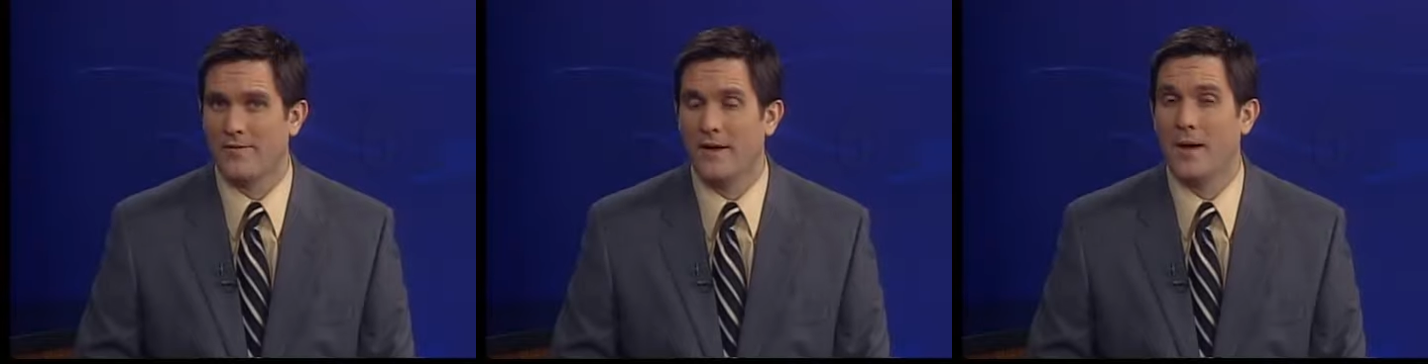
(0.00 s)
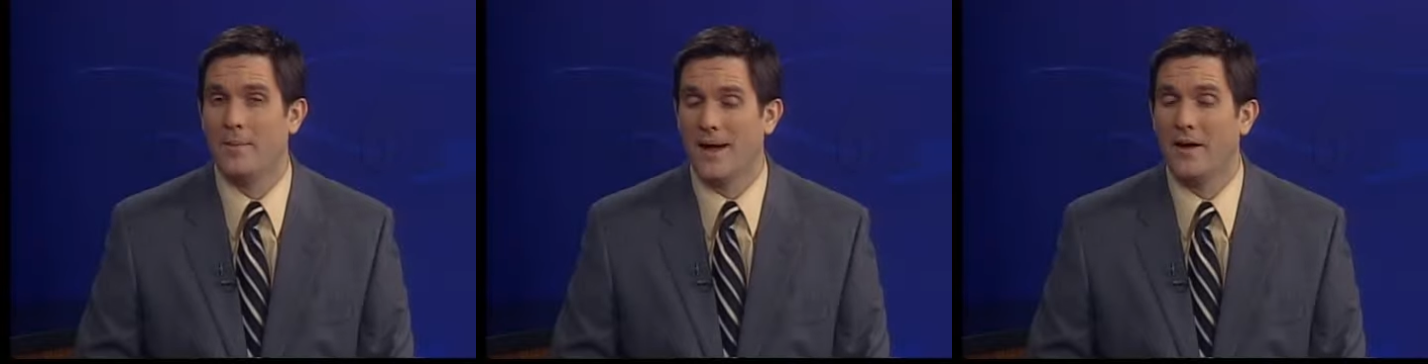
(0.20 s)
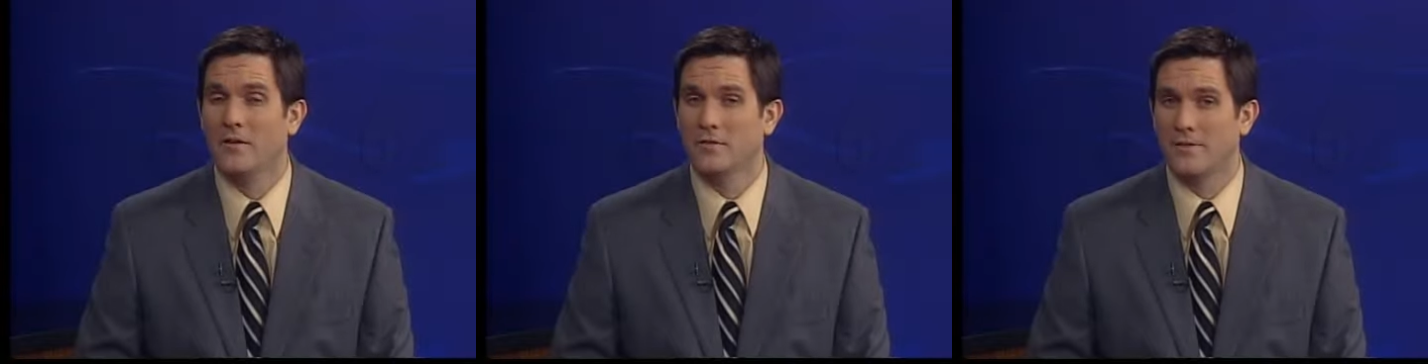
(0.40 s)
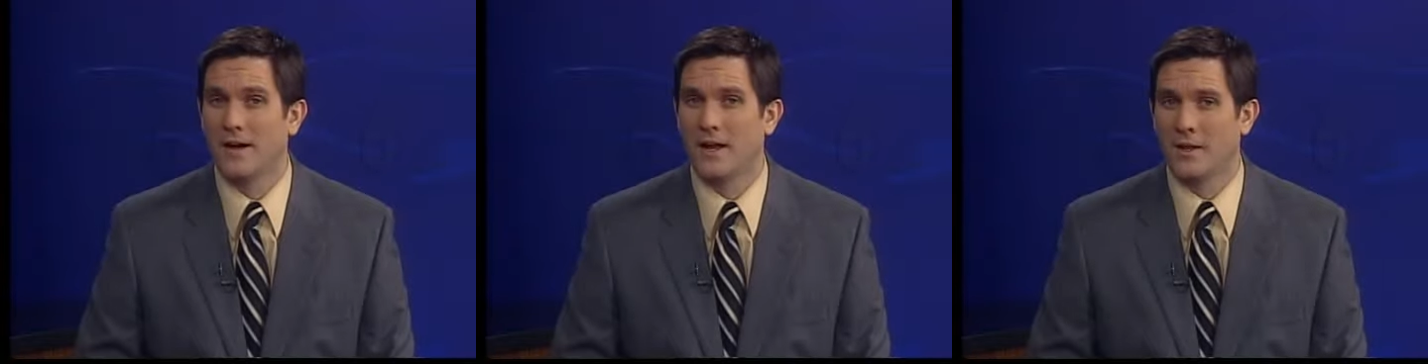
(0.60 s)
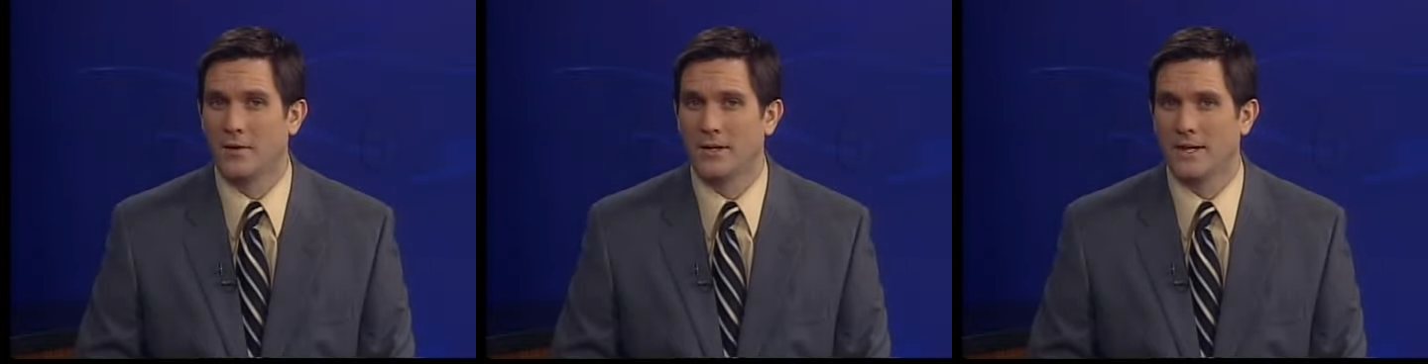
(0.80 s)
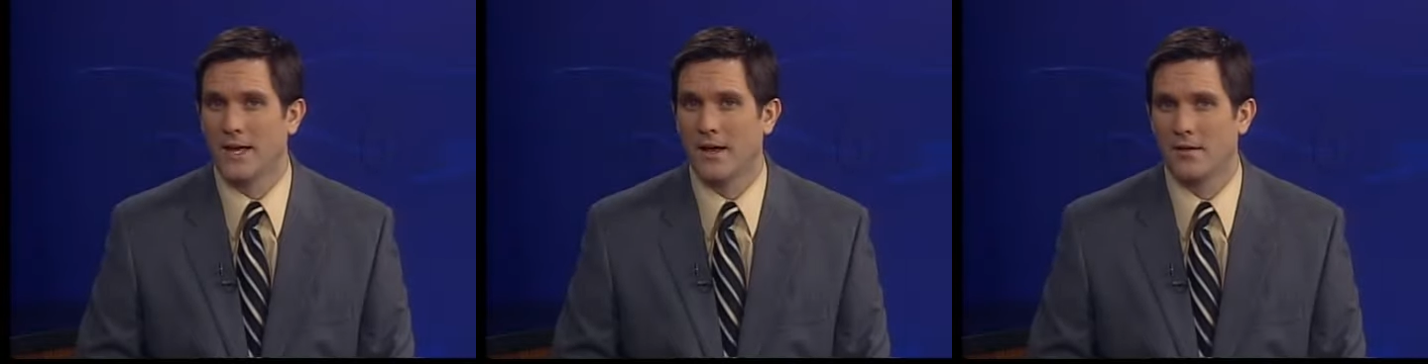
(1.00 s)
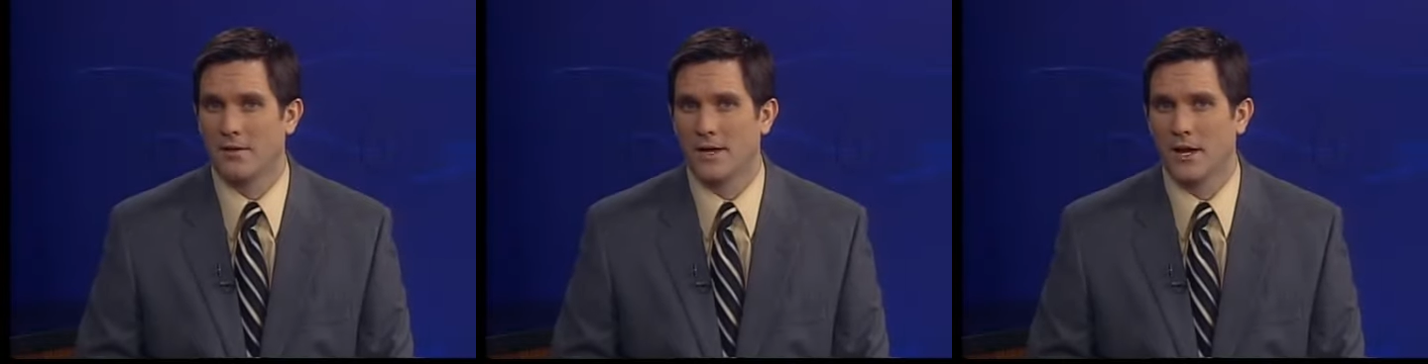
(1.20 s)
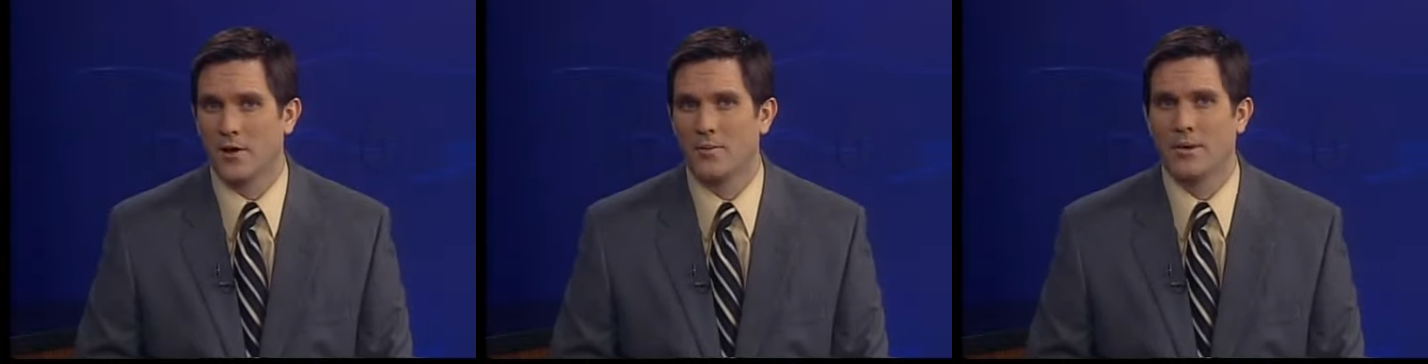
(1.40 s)
about following the
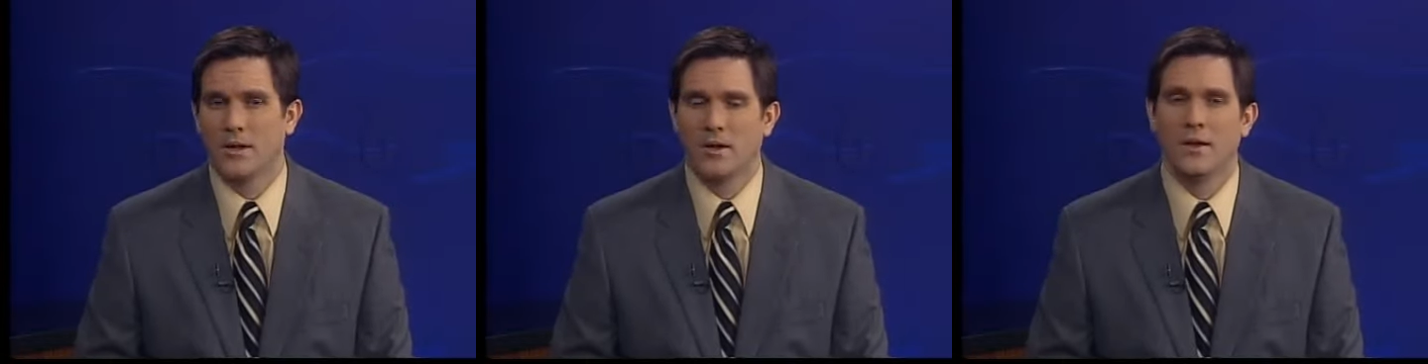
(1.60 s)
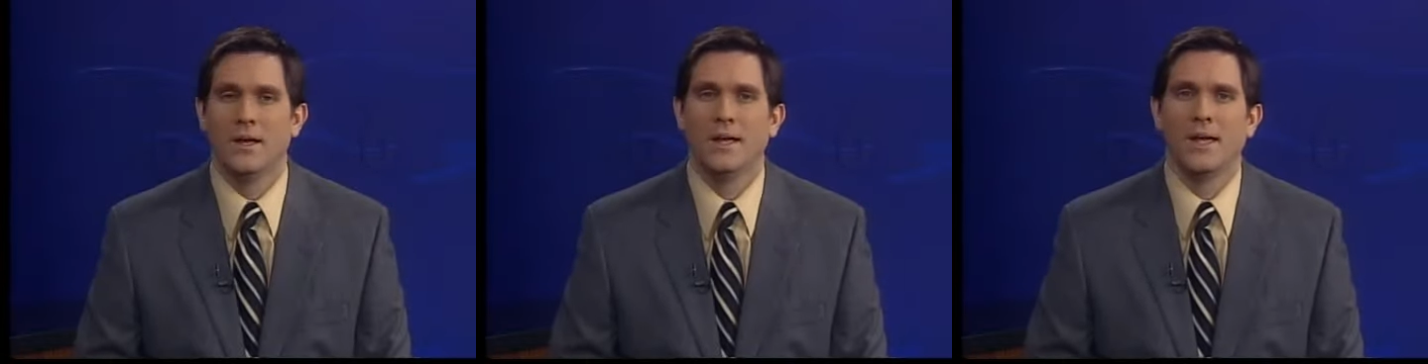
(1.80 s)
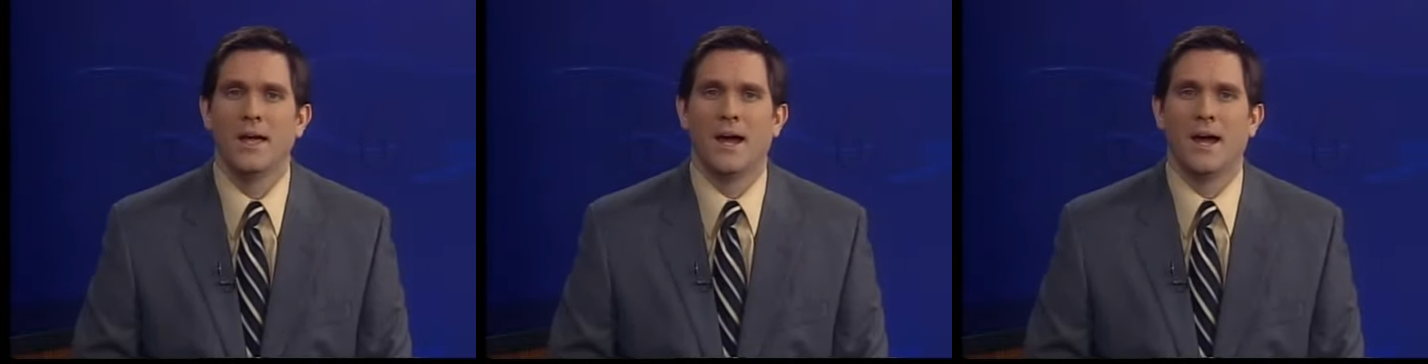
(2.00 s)
health care bill,